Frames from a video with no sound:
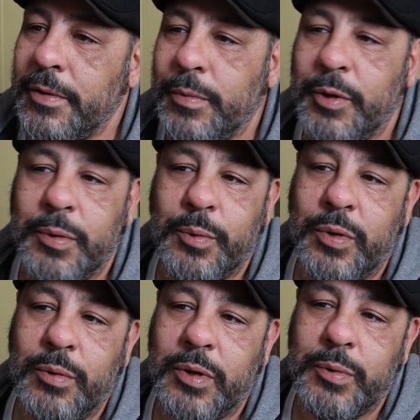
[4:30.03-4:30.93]
So
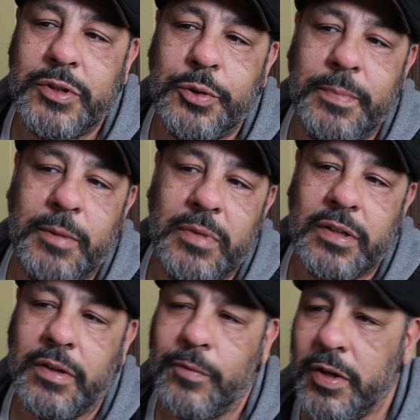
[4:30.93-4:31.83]
where would you
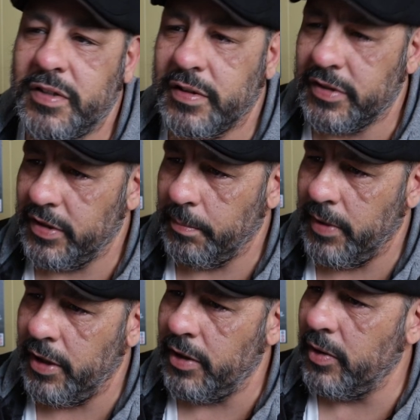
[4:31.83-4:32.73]
mimic their voices? In the
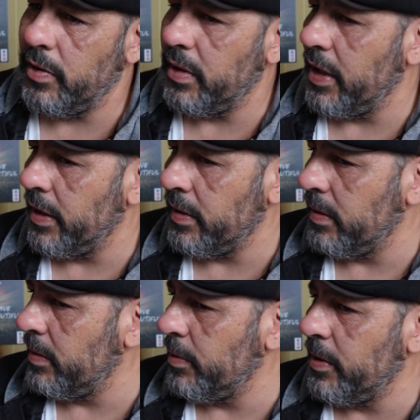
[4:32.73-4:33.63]
mirror,
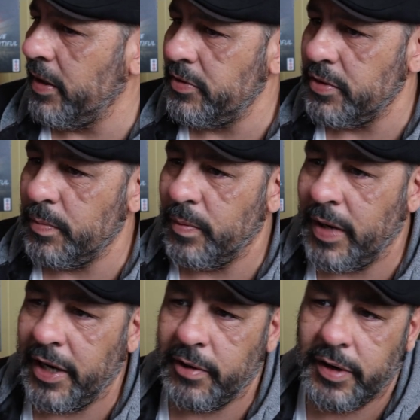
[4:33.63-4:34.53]
or as you're
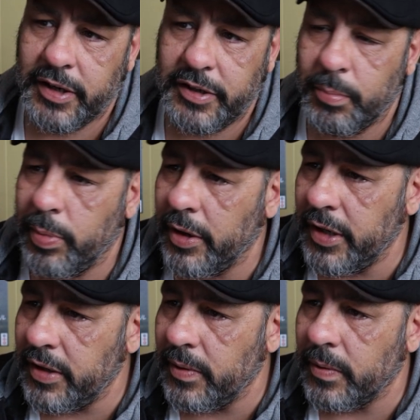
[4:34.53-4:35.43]
riding around on your
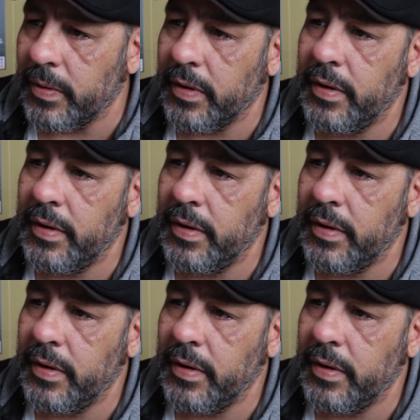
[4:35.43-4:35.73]
bike, or?